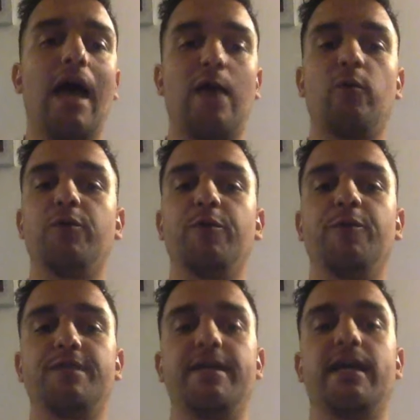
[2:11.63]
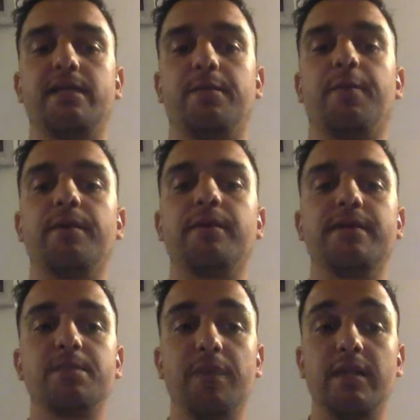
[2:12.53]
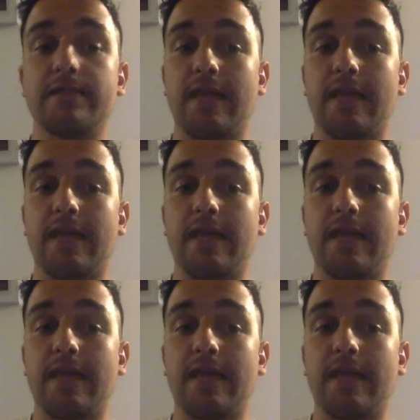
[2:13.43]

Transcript: I want to use DAG CBOR. This means